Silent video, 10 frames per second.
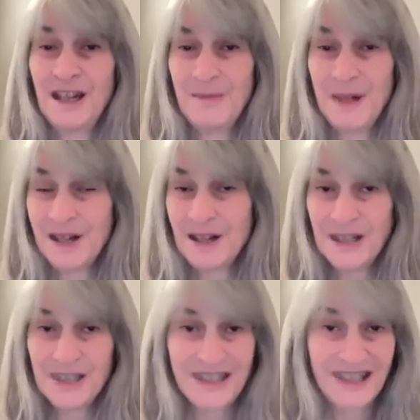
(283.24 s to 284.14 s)

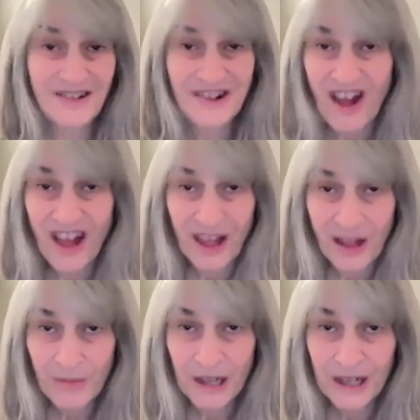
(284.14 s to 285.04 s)
Because they're not
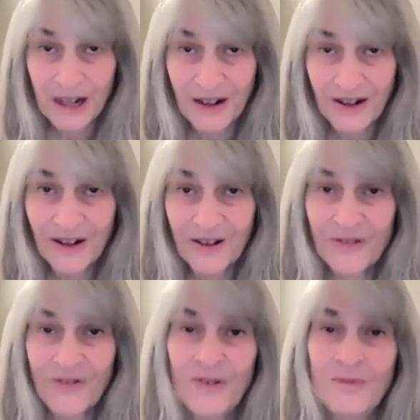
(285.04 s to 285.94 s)
coming
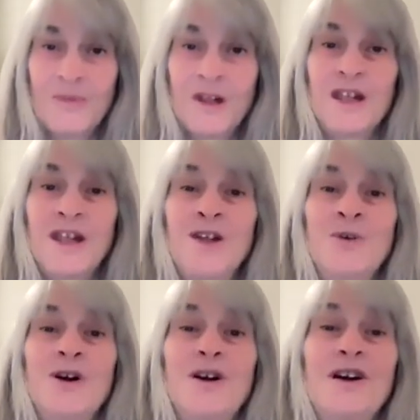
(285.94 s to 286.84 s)
from
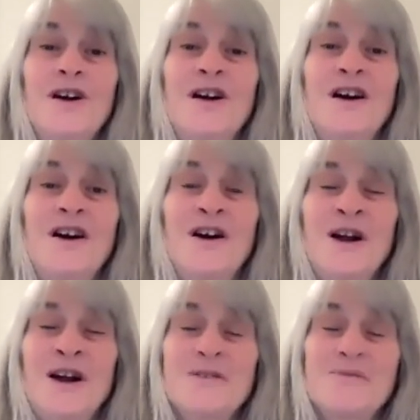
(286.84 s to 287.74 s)
your heart.